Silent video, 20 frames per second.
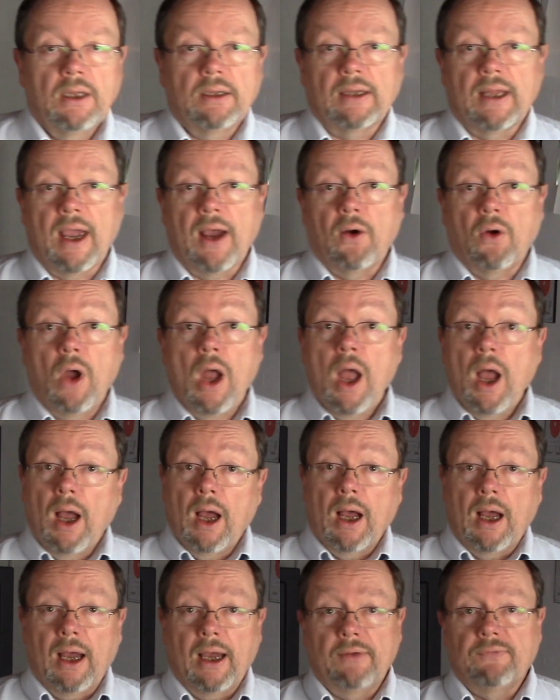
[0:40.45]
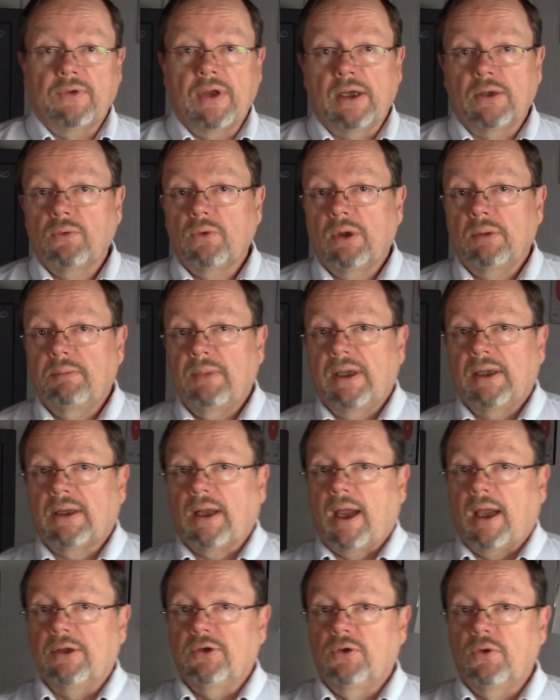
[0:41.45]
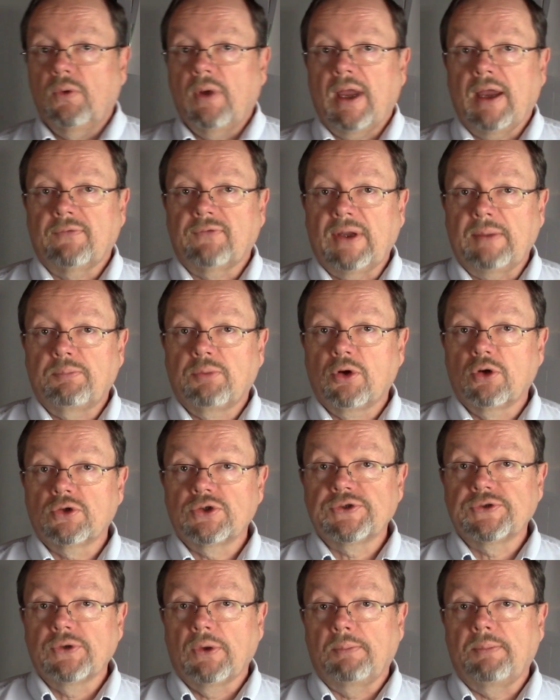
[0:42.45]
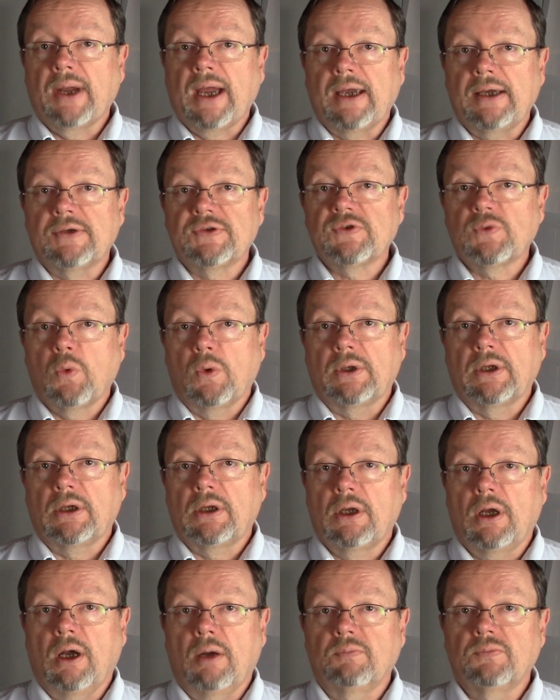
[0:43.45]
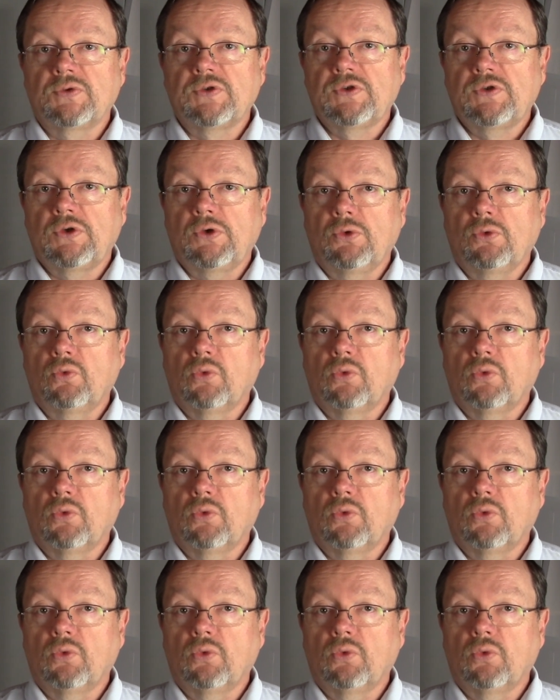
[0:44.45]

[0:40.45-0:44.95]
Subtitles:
Now, I've got to admit, I do have a personal bias when it comes to